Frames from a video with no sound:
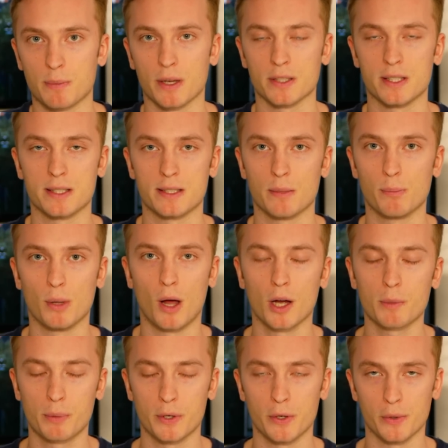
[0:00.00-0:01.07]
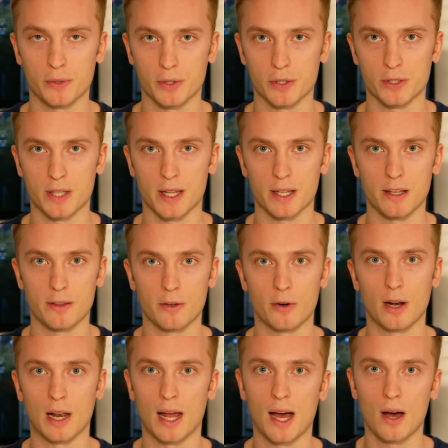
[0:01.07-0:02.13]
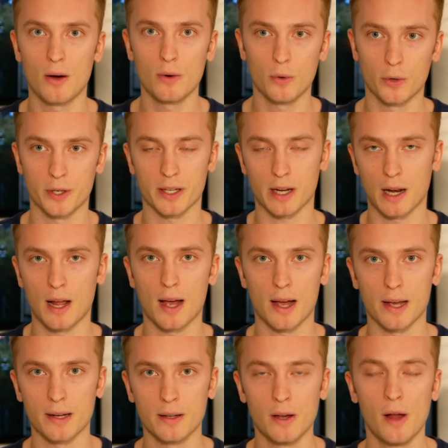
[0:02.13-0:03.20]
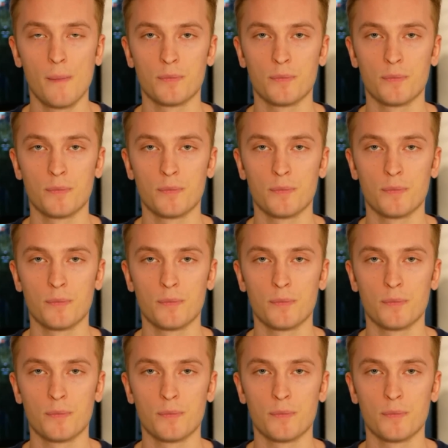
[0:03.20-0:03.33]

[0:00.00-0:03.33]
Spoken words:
because it's the block producers that either allow or decline